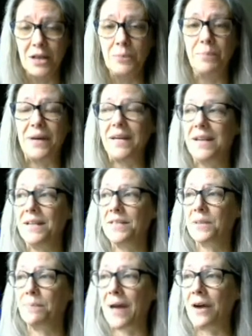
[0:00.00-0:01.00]
but it
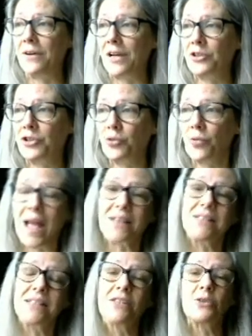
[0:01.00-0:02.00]
is about
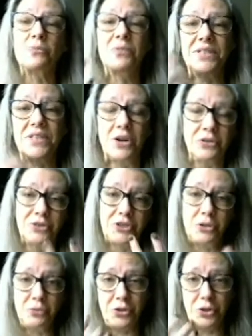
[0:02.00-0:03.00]
attracting the result
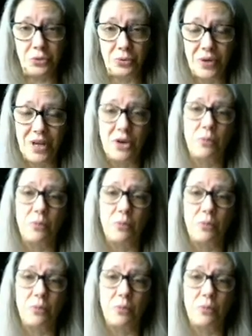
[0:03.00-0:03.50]
to you,